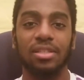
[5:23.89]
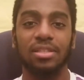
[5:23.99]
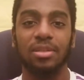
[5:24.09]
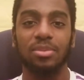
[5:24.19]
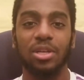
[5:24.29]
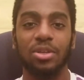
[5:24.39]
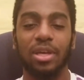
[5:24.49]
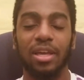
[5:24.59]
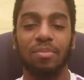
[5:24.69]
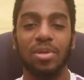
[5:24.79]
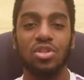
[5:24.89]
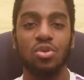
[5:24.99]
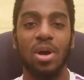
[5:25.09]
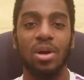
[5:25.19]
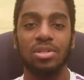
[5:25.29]
It seems like you gave me
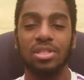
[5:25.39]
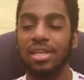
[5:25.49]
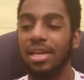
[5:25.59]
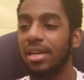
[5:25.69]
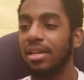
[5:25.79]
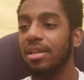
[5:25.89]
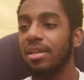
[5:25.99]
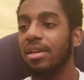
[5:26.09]
two L's today,